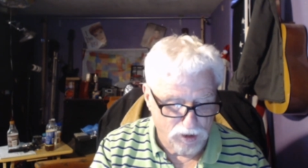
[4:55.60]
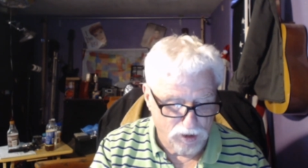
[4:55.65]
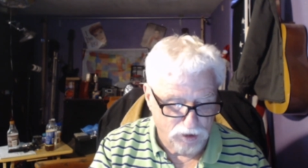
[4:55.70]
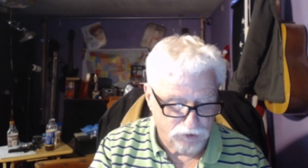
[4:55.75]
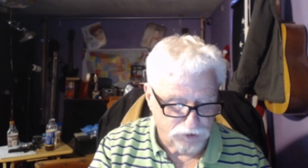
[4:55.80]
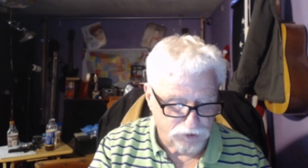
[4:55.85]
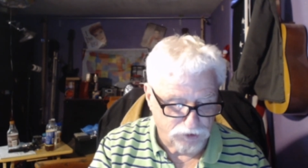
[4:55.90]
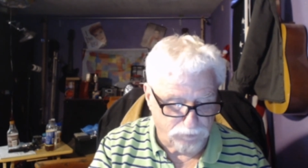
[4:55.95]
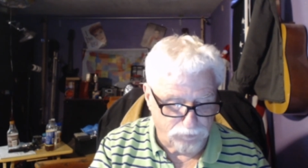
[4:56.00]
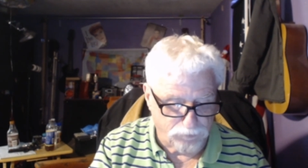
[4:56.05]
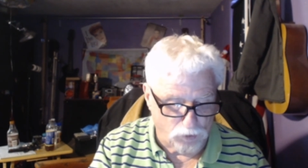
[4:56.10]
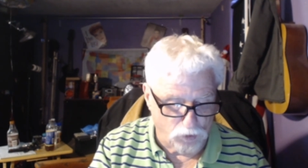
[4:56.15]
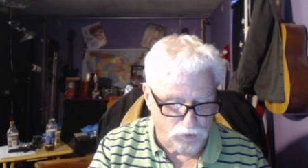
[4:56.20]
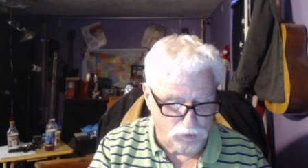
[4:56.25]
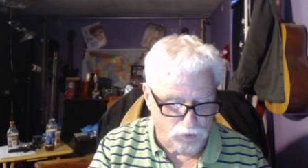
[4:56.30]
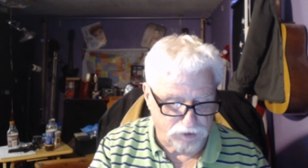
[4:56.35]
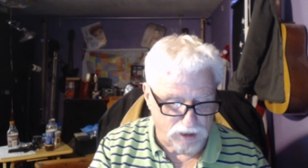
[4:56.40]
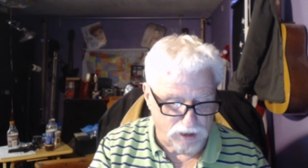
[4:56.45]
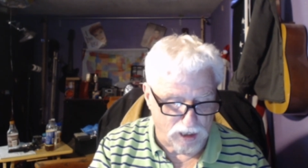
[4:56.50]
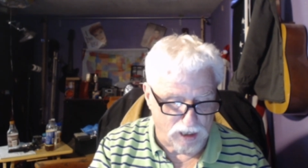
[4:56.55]

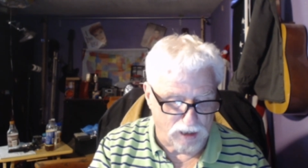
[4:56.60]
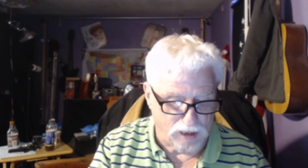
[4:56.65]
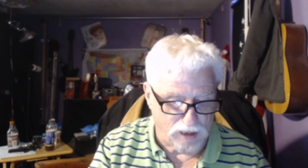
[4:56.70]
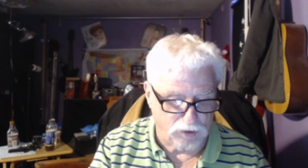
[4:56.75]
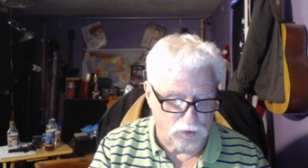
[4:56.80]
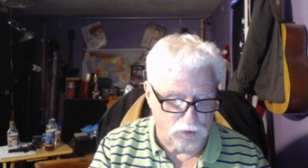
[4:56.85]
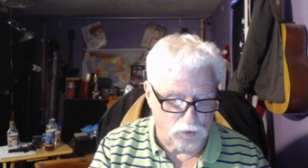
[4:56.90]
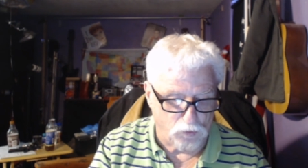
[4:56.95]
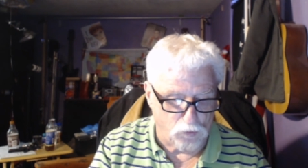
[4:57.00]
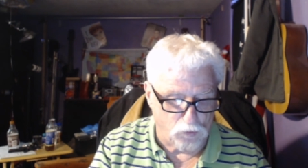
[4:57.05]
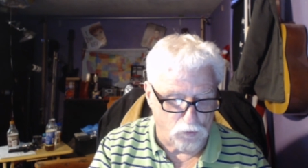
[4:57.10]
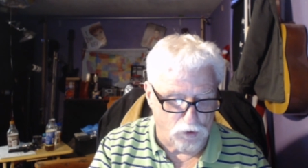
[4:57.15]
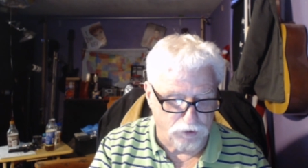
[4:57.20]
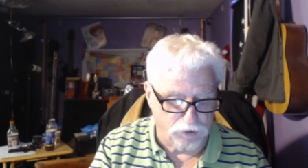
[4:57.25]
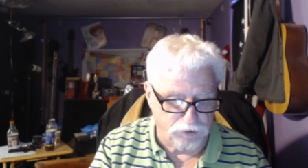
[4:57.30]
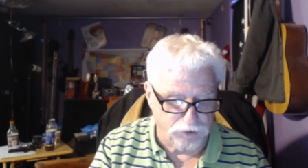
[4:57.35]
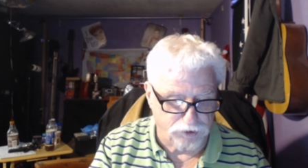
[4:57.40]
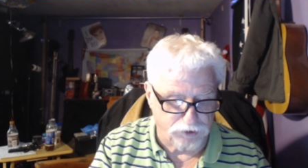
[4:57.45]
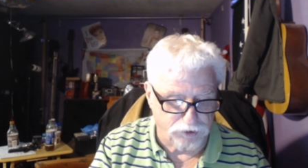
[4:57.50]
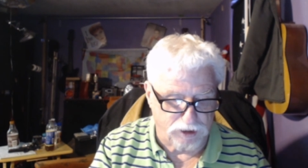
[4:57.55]
support dot
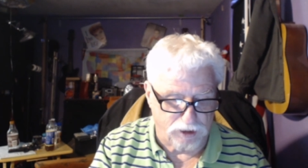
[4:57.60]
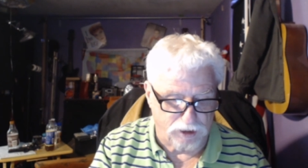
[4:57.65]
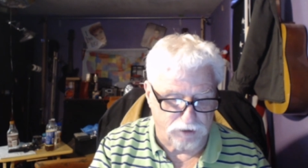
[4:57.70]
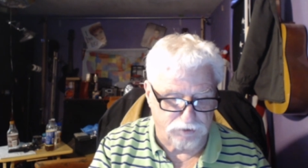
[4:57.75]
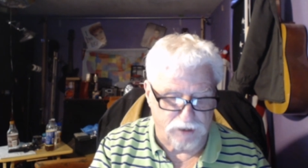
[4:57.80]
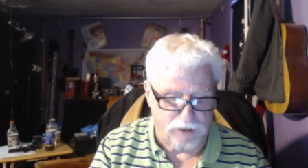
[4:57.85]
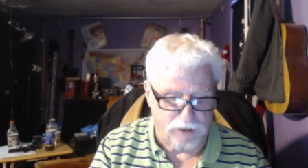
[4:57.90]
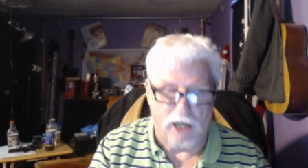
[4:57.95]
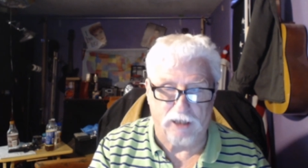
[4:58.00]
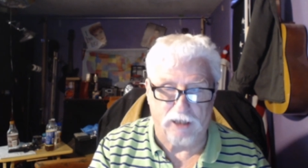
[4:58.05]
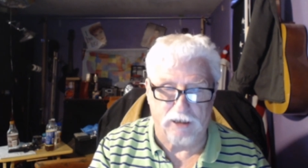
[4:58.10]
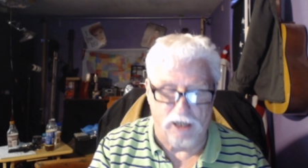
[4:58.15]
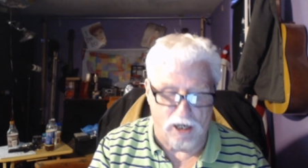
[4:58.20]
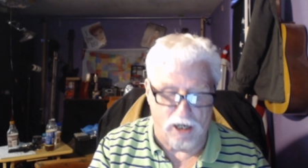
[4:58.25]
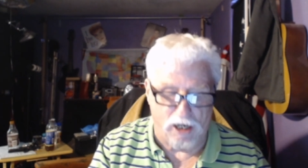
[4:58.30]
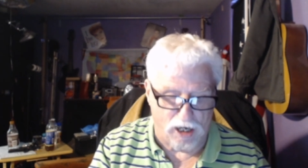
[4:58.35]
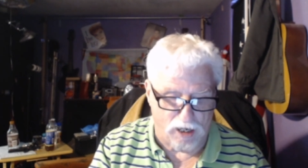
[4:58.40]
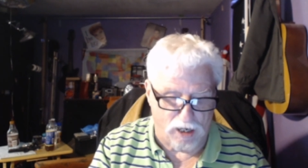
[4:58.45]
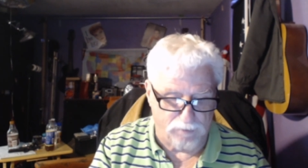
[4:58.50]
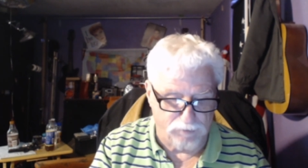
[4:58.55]

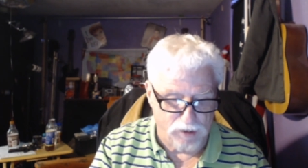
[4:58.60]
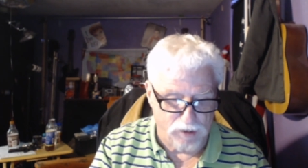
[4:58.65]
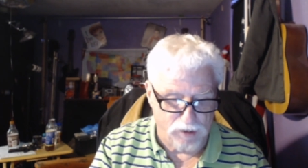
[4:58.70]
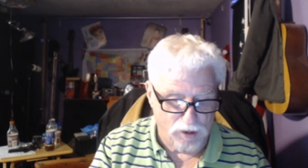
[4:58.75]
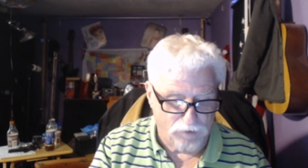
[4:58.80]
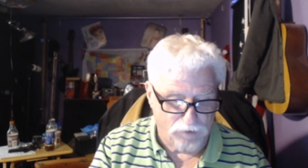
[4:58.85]
wondershare.com